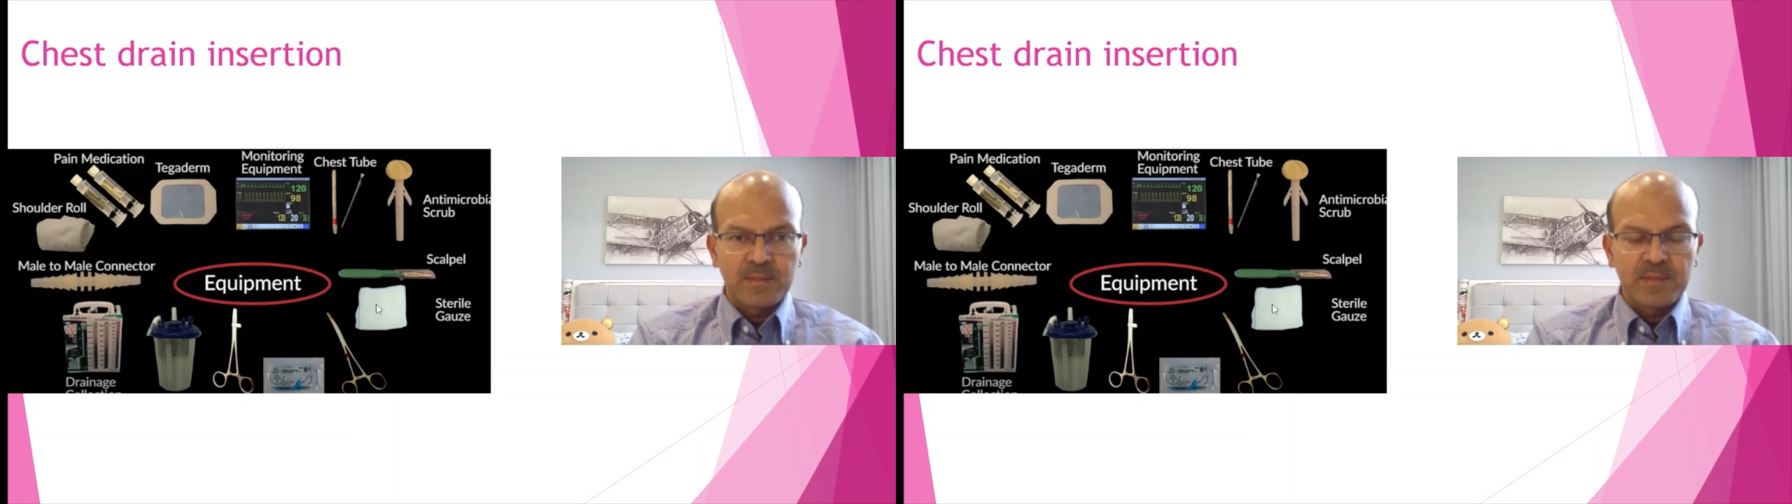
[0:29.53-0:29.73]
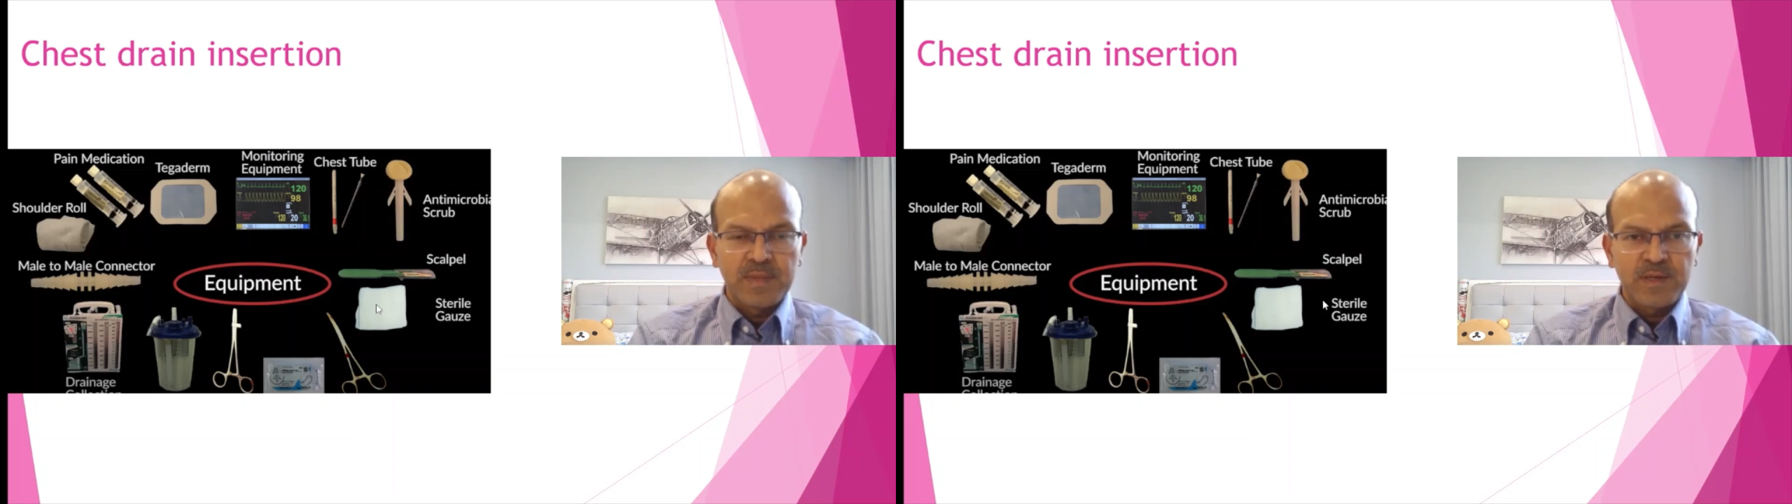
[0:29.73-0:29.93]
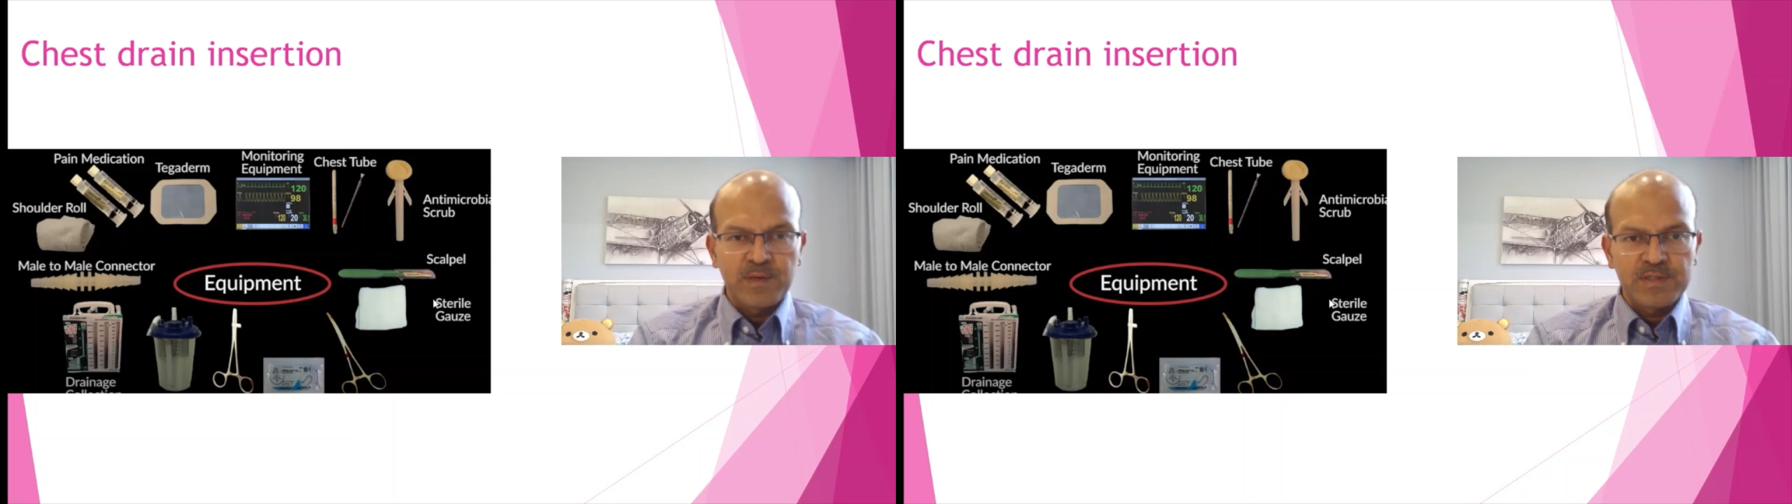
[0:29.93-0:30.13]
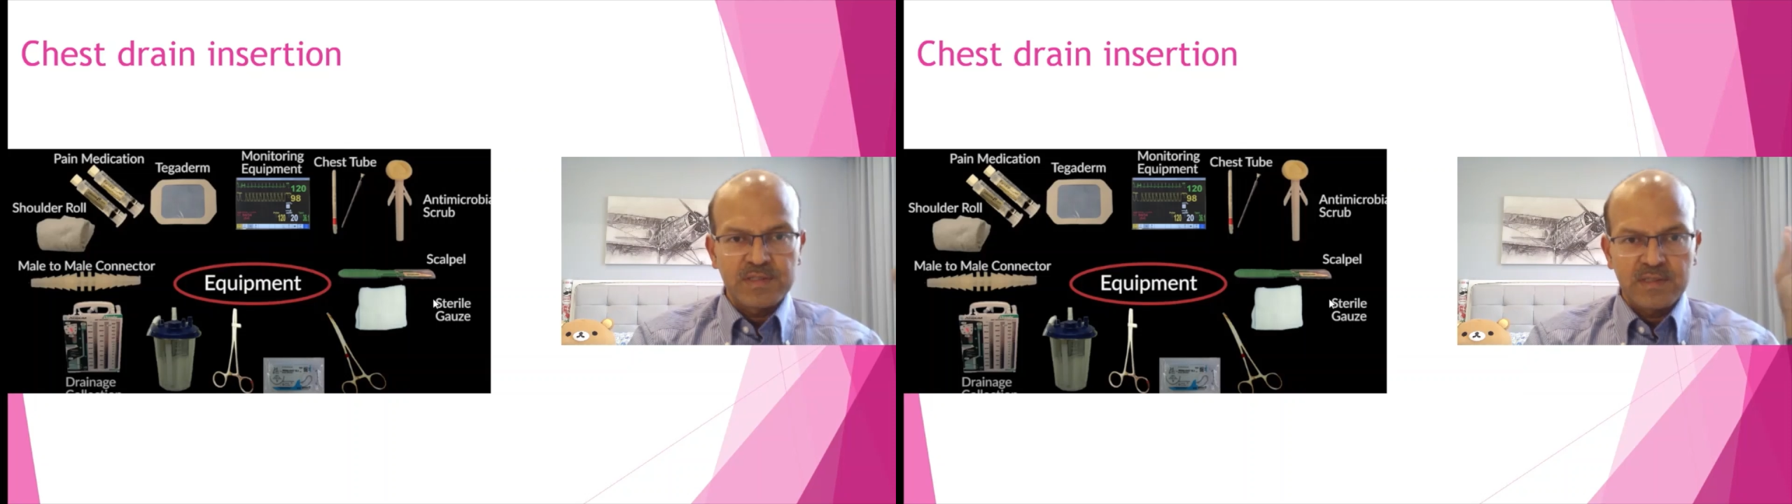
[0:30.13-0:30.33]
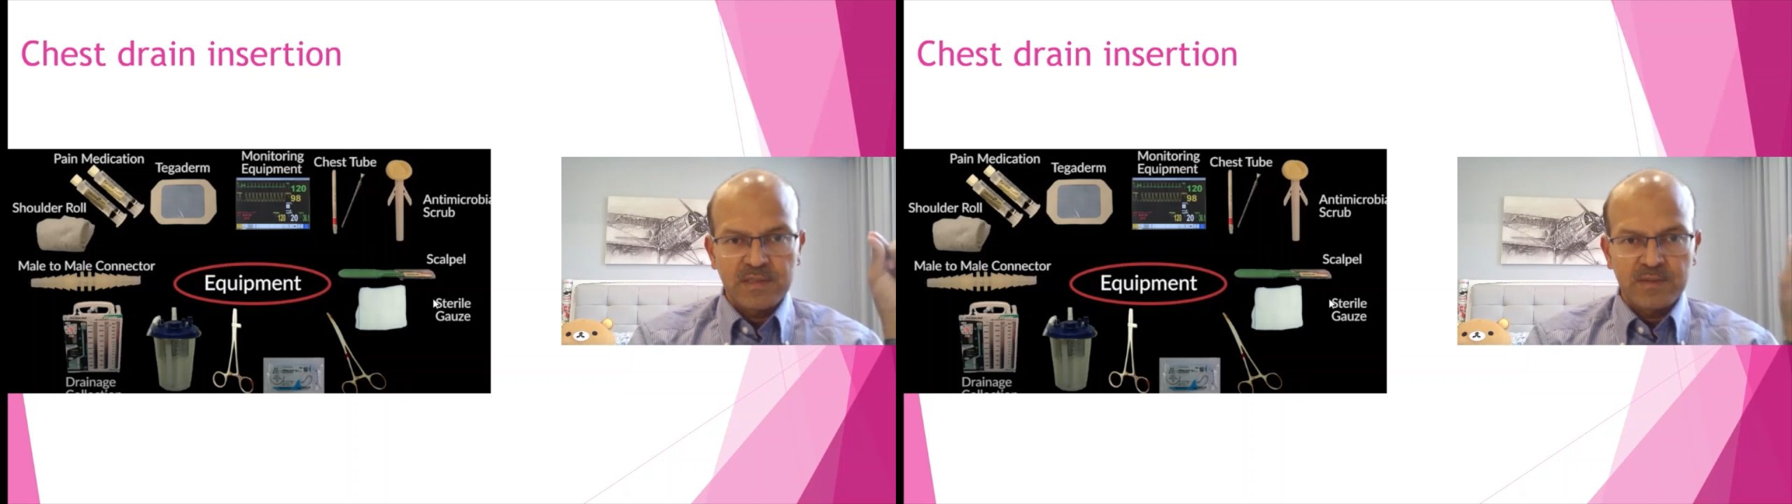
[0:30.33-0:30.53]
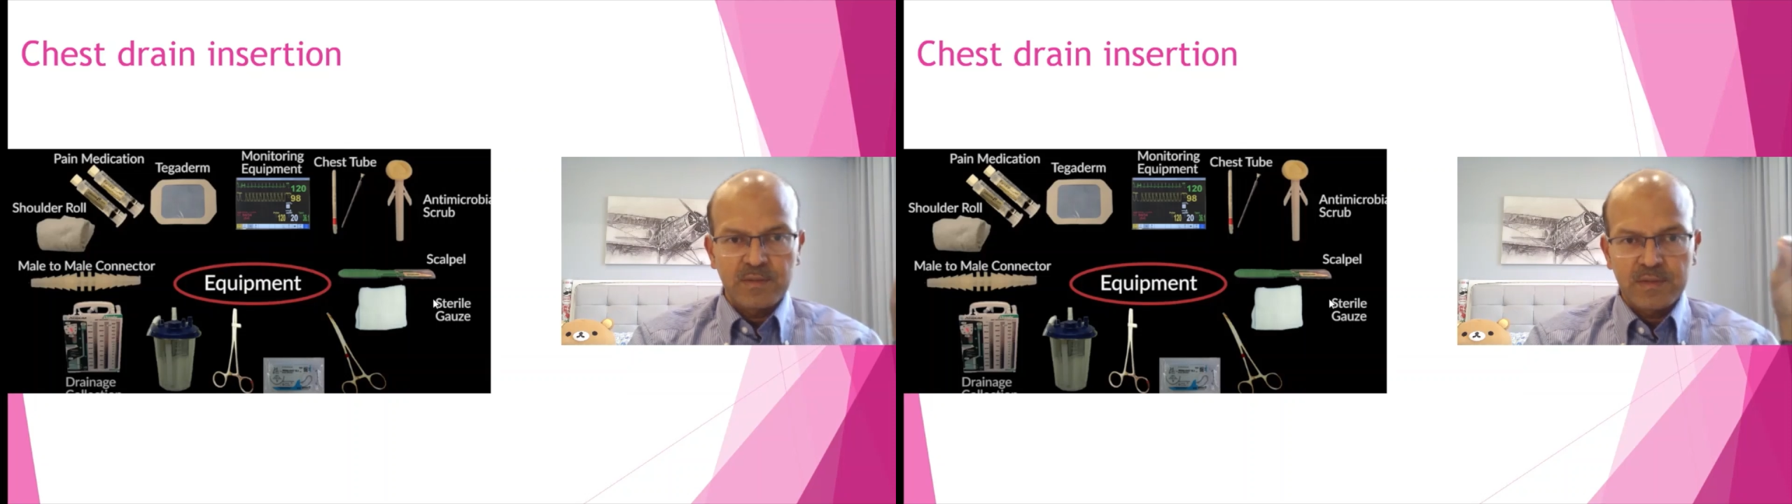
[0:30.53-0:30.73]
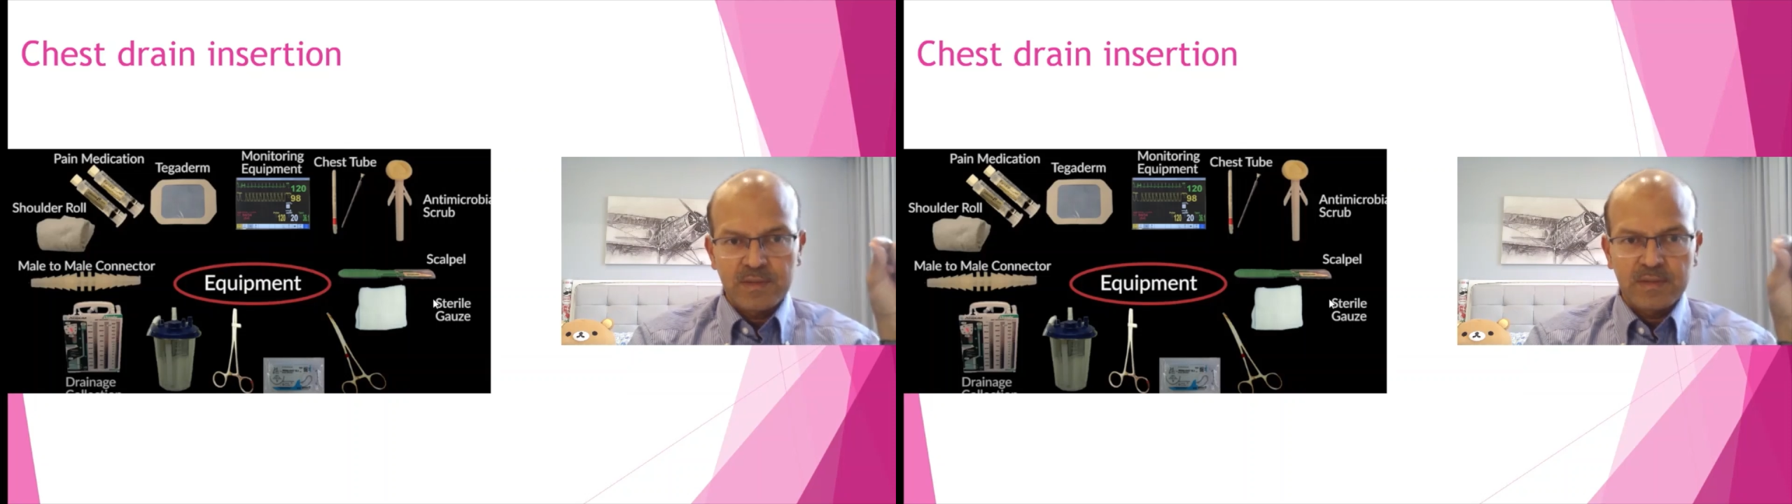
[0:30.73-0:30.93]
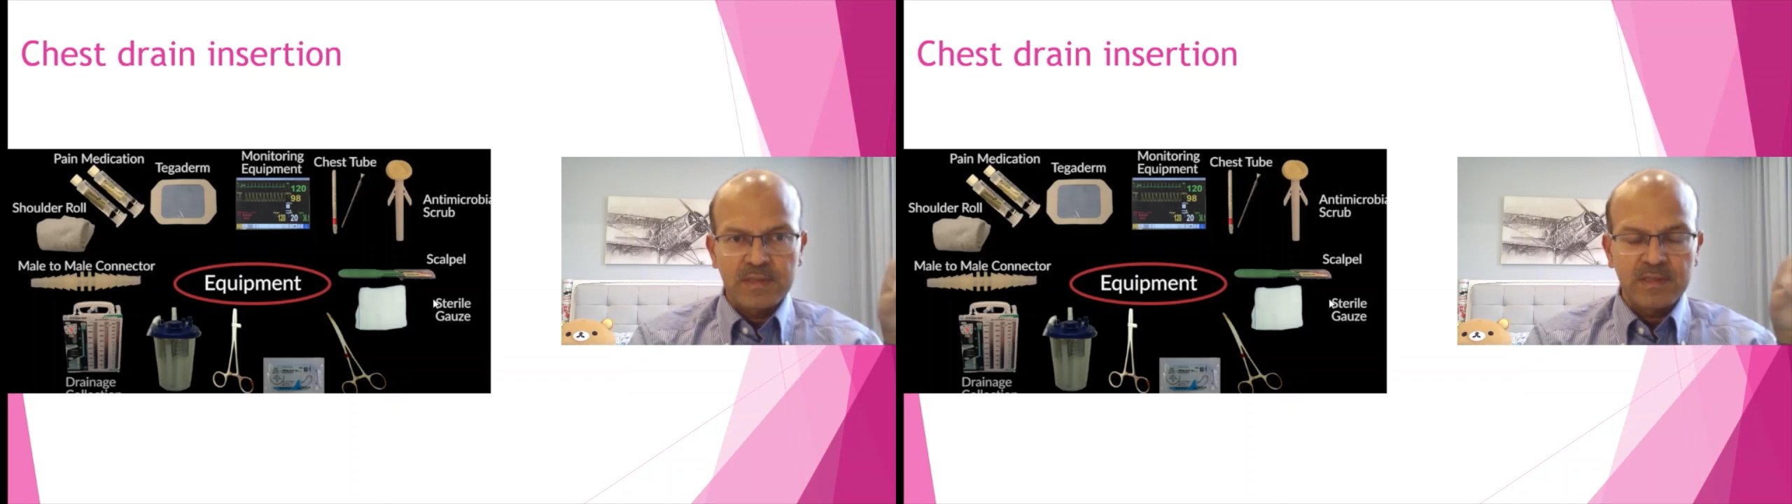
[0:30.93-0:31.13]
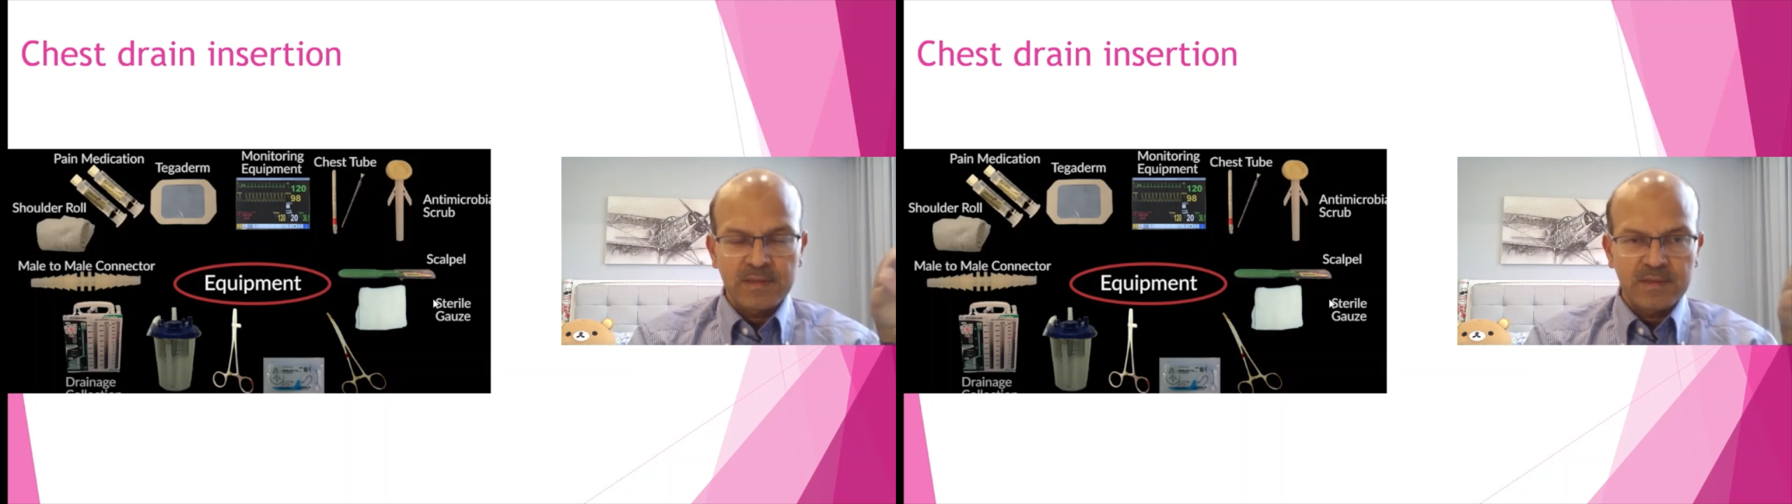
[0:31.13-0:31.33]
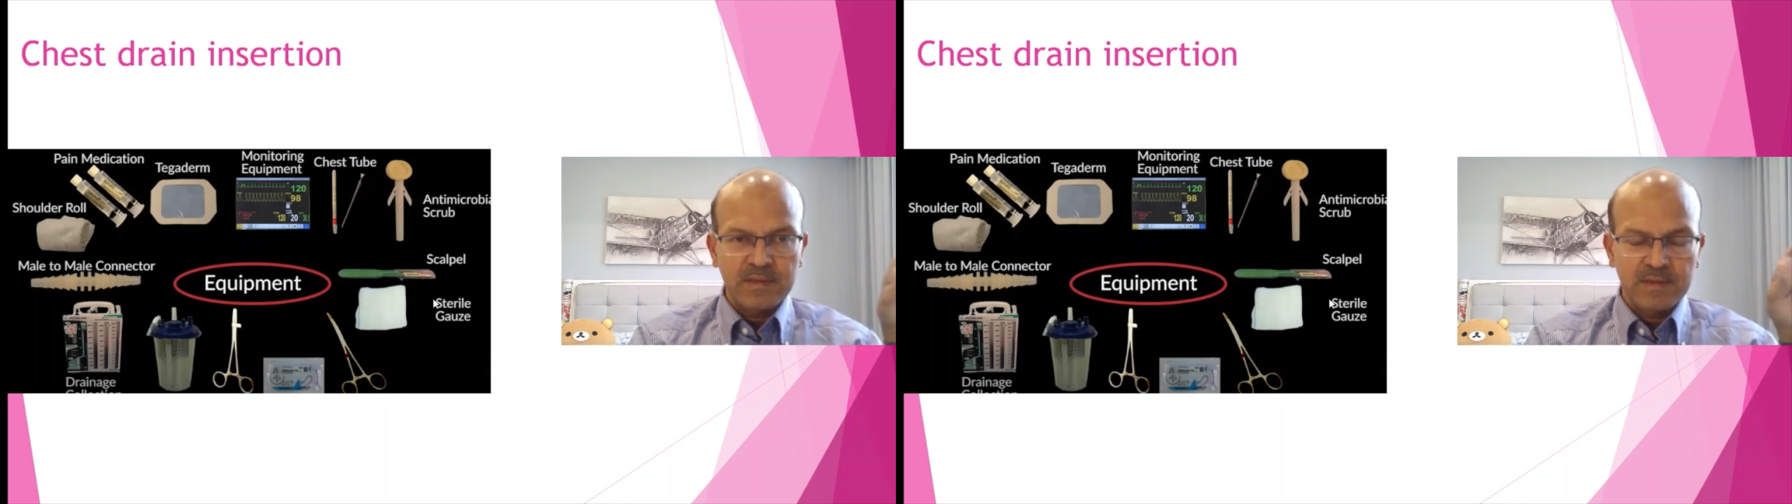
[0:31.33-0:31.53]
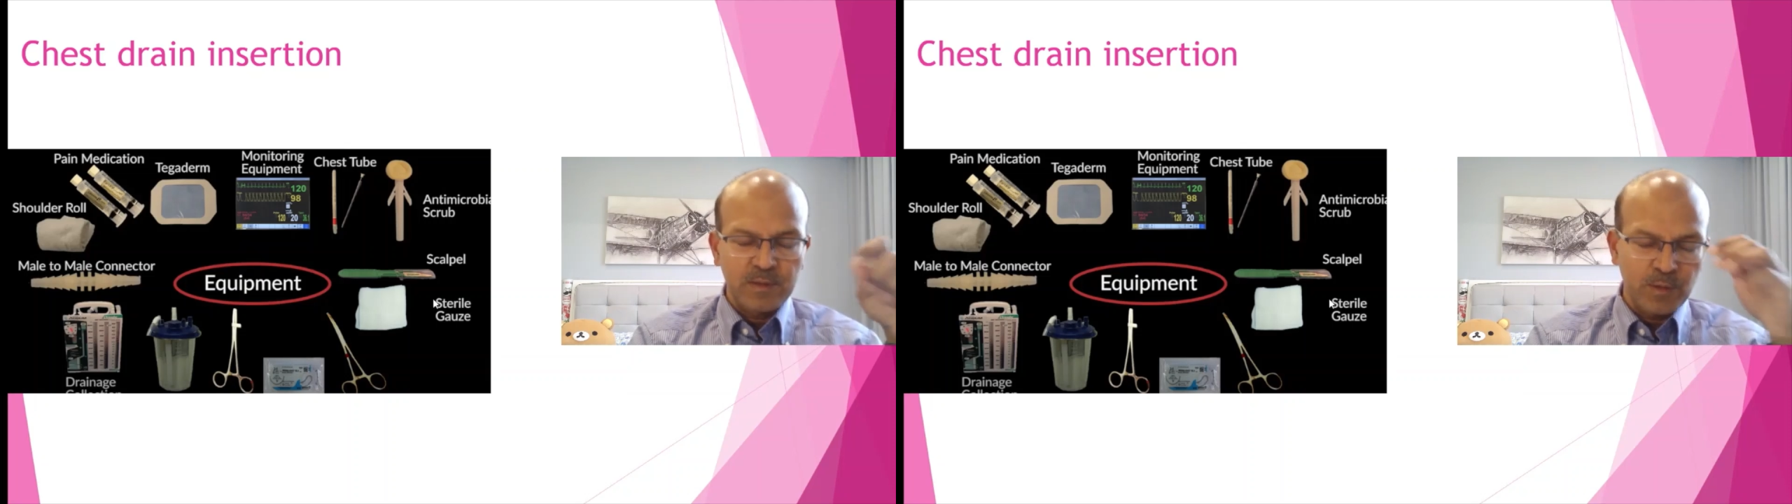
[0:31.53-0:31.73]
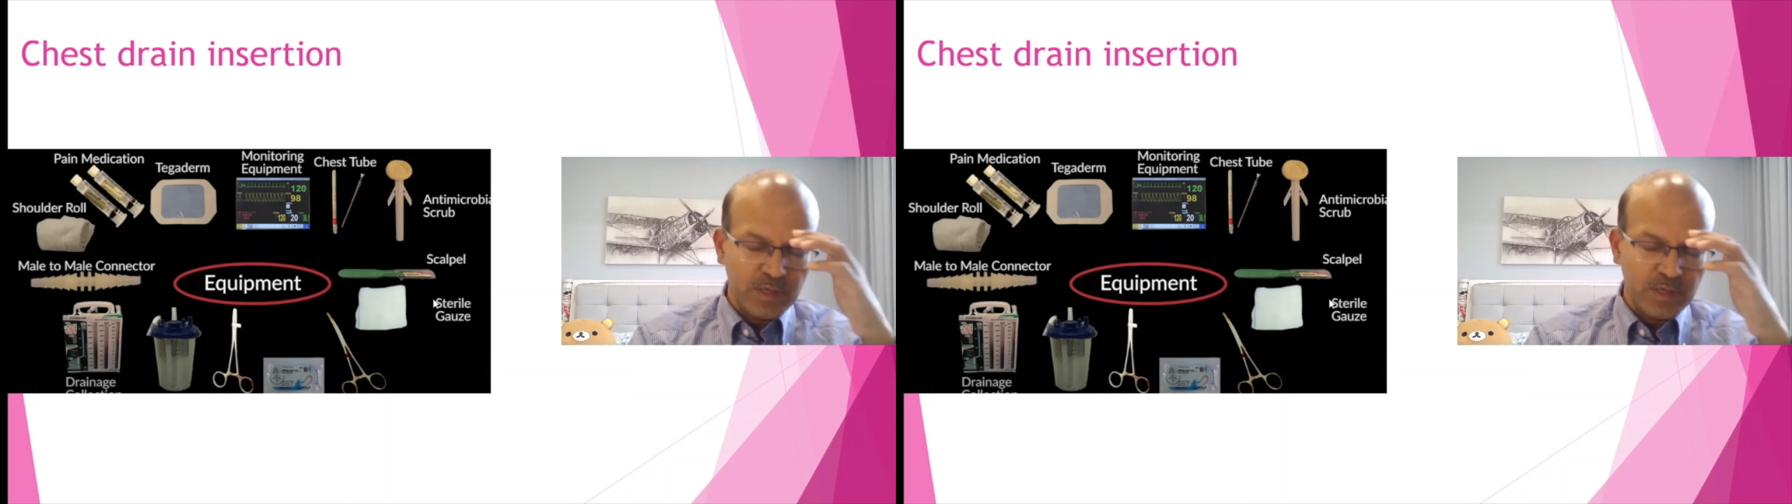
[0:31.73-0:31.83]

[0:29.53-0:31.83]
because you